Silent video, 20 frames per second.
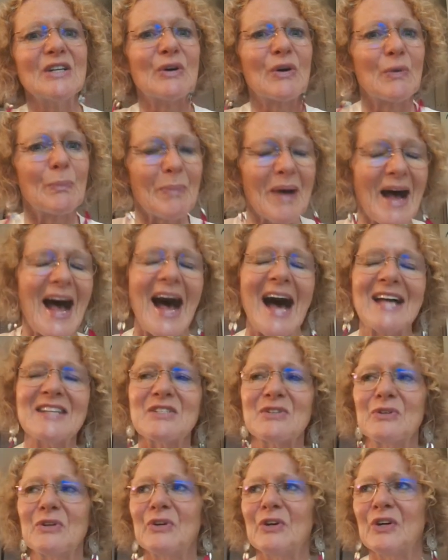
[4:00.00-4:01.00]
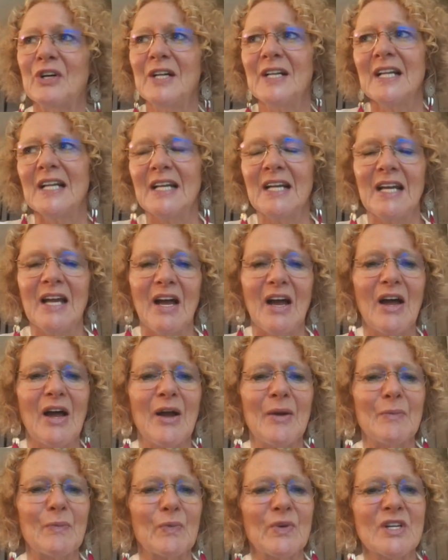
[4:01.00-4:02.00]
or bad, or
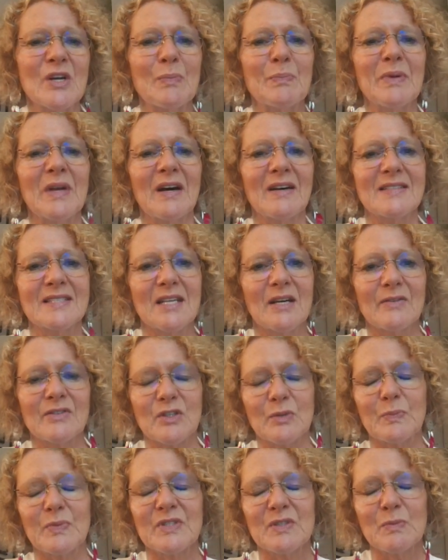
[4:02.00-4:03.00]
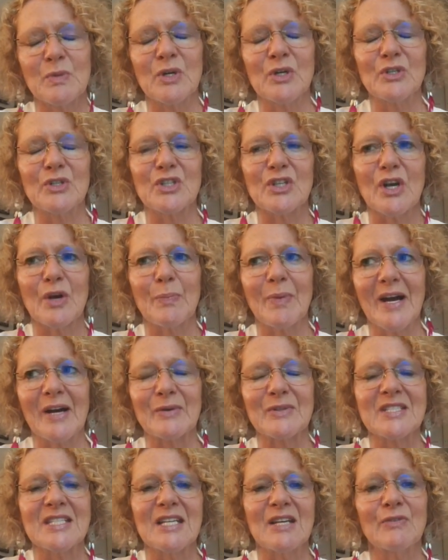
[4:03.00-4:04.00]
we don't beat ourselves up as much
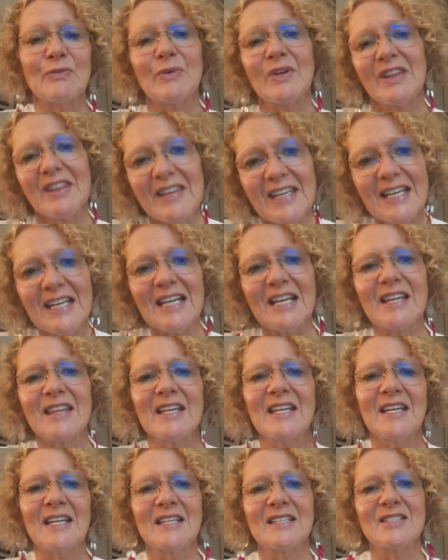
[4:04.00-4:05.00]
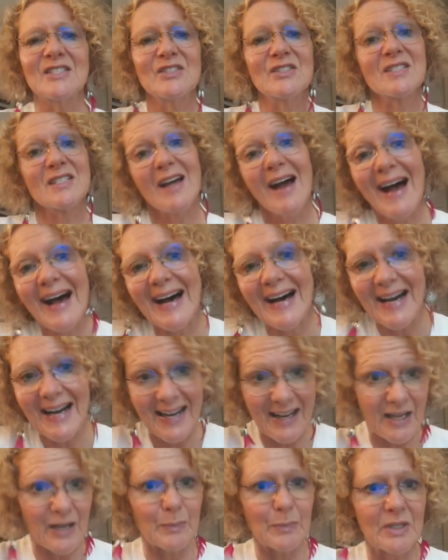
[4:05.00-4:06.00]
about it if we think that it's just a
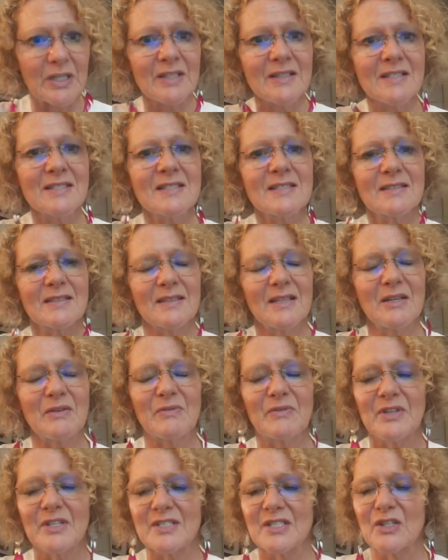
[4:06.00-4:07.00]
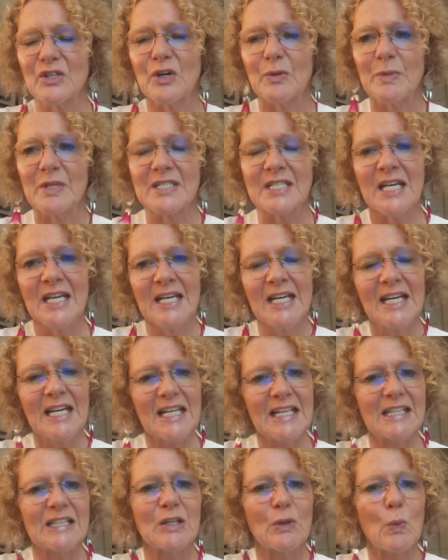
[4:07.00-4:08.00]
harmless, in inverted commas,
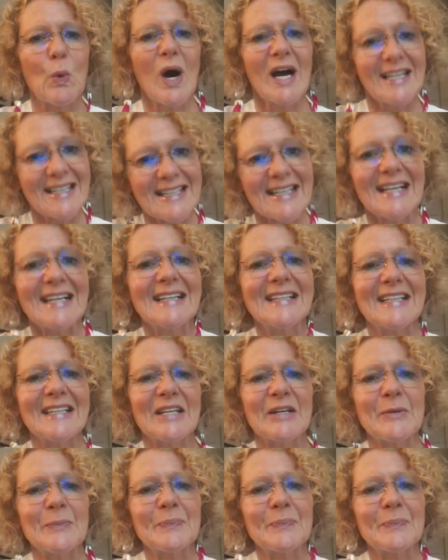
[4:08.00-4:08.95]
little white lie.